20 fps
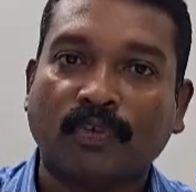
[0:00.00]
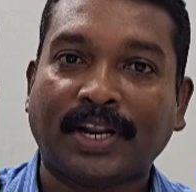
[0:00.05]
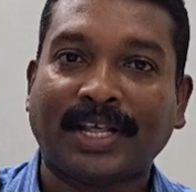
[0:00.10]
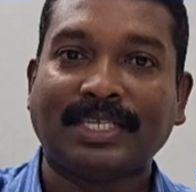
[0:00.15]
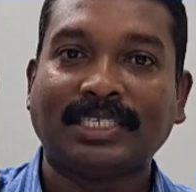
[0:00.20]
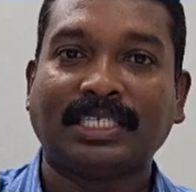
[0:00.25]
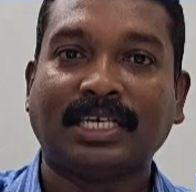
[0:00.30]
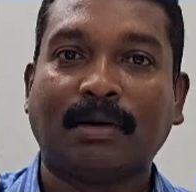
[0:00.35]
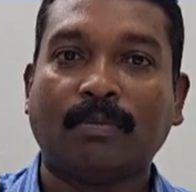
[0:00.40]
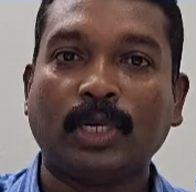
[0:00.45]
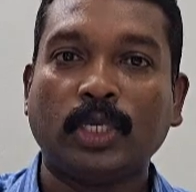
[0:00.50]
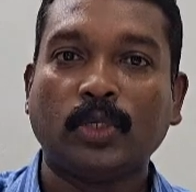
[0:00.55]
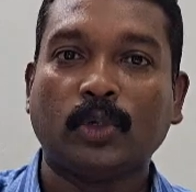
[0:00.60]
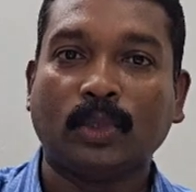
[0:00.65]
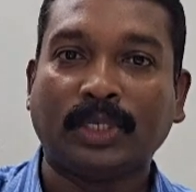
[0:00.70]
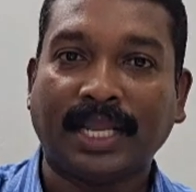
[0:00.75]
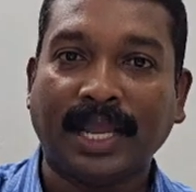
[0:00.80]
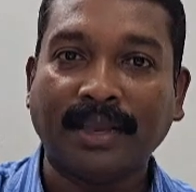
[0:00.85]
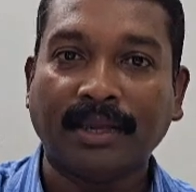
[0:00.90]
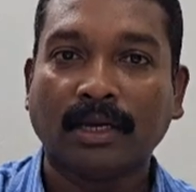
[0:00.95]
for example,
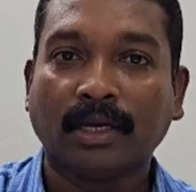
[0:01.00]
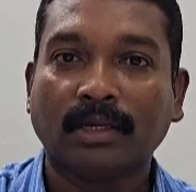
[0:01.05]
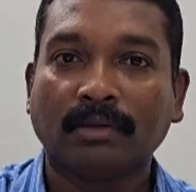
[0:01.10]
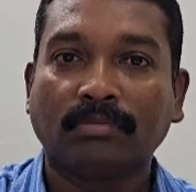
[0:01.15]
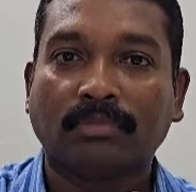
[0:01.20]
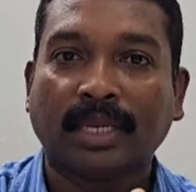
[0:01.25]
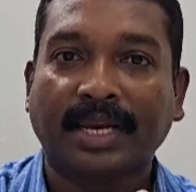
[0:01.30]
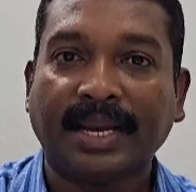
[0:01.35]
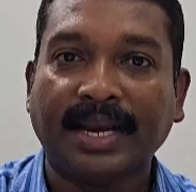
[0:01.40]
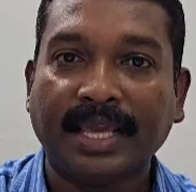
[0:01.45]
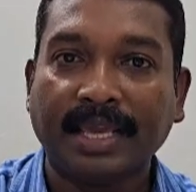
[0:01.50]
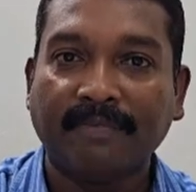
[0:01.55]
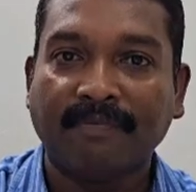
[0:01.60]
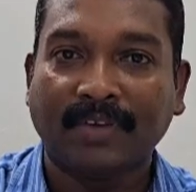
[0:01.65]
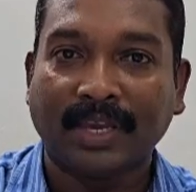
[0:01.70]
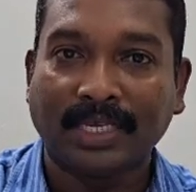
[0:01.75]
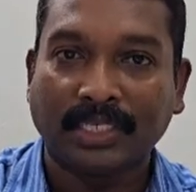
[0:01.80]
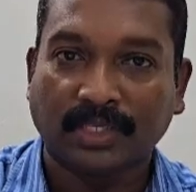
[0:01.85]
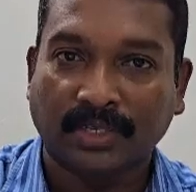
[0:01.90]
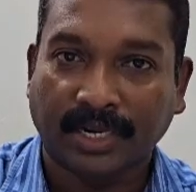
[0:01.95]
you take 3D
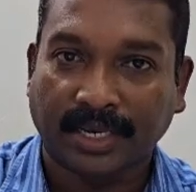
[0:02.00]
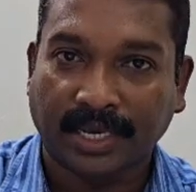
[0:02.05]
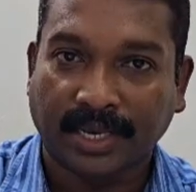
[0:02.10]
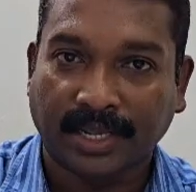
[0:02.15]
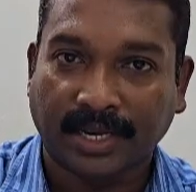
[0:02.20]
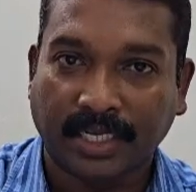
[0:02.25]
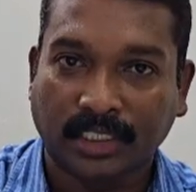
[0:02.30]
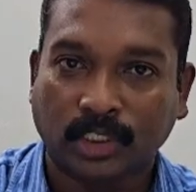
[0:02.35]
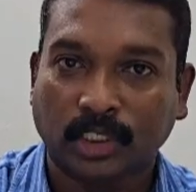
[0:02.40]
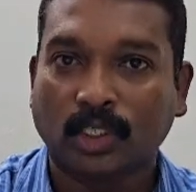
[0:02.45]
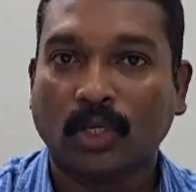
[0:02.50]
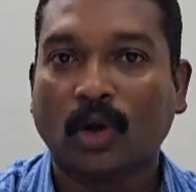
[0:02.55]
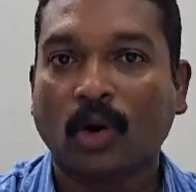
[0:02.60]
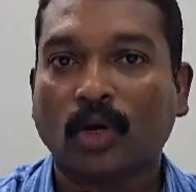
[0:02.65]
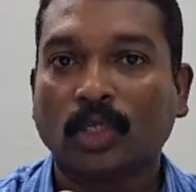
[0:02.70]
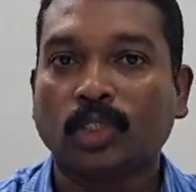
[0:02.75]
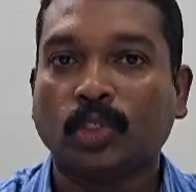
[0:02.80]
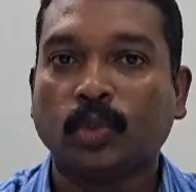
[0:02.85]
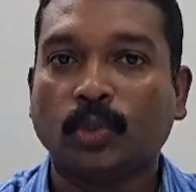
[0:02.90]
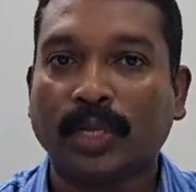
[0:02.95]
face recognition
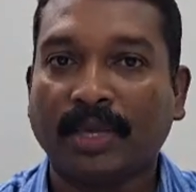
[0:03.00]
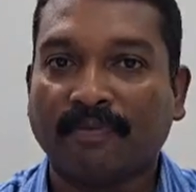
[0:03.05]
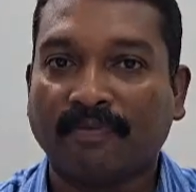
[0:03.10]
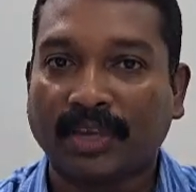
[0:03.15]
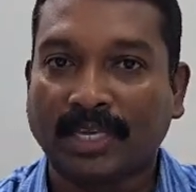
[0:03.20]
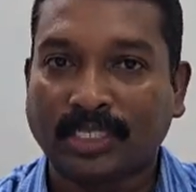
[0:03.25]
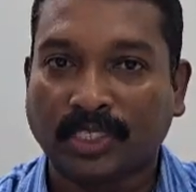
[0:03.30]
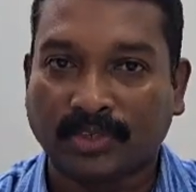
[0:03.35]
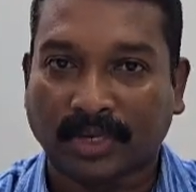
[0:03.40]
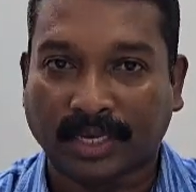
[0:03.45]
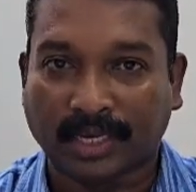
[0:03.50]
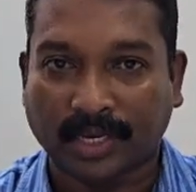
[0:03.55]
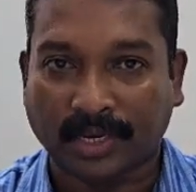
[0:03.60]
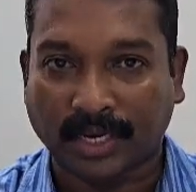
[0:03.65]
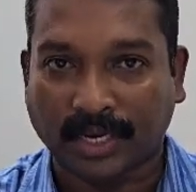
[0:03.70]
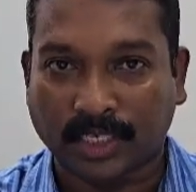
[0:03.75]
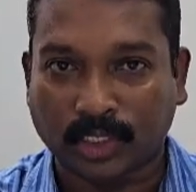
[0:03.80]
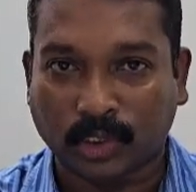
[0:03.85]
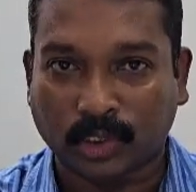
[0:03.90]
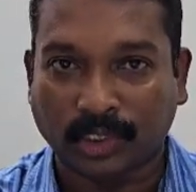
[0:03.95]
or 2D face
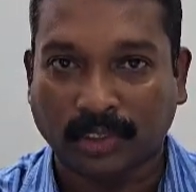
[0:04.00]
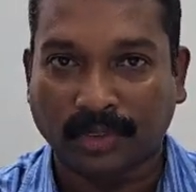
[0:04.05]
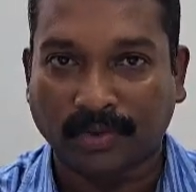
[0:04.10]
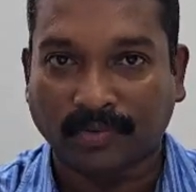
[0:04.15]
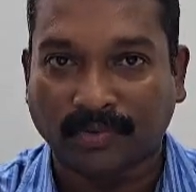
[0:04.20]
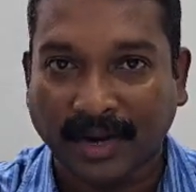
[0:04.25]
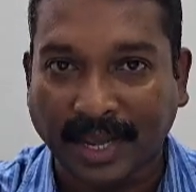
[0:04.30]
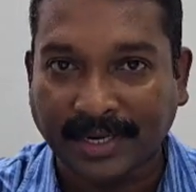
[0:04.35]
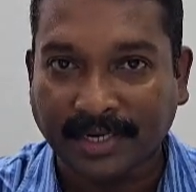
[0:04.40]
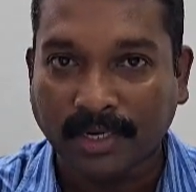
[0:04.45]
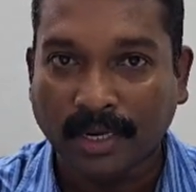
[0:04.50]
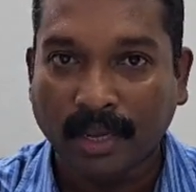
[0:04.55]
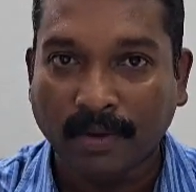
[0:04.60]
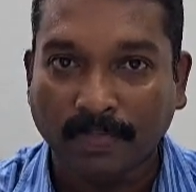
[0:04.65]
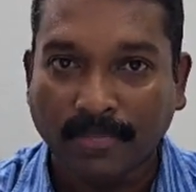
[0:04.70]
recognition, right?